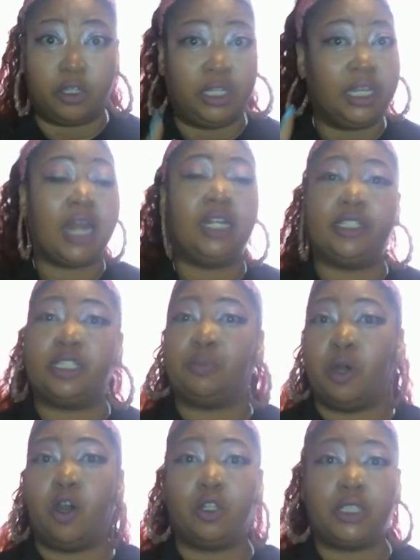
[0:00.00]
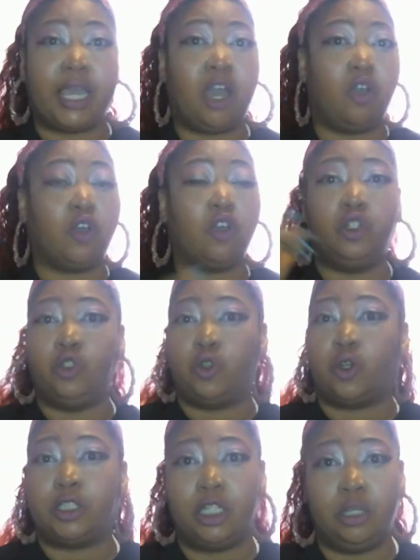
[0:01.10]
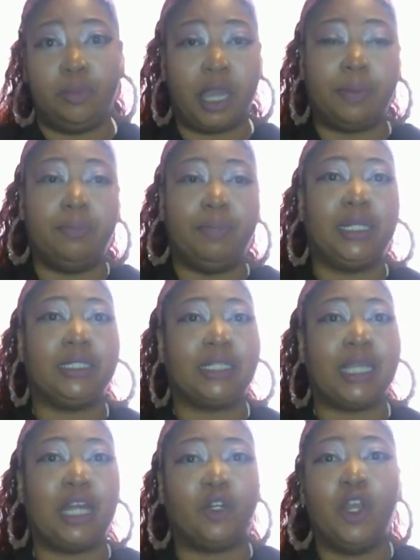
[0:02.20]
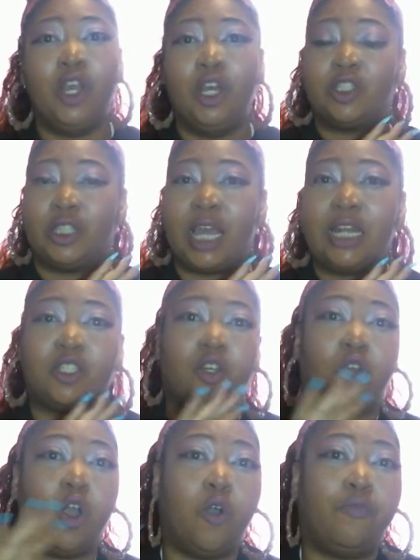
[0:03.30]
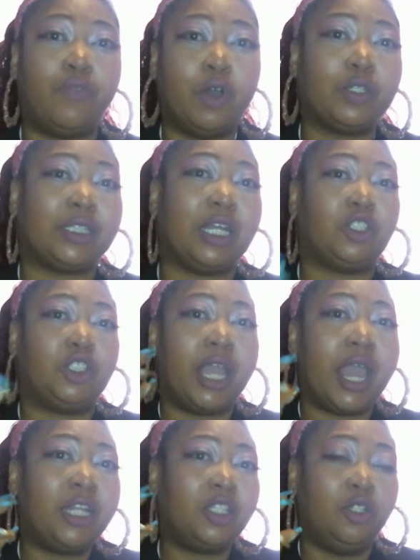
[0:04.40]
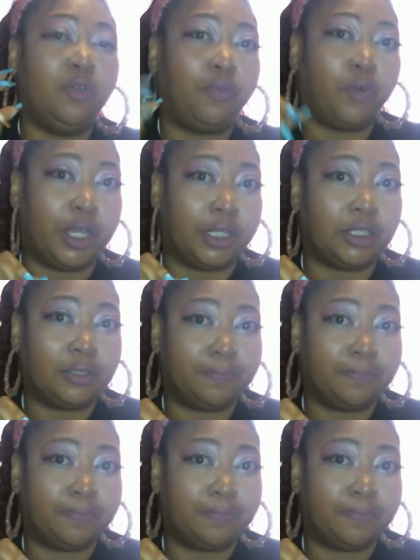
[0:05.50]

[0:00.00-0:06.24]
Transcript: Get out of this small town, go to New York City, become a big designer. So that is her whole focus. Now, she had two friends.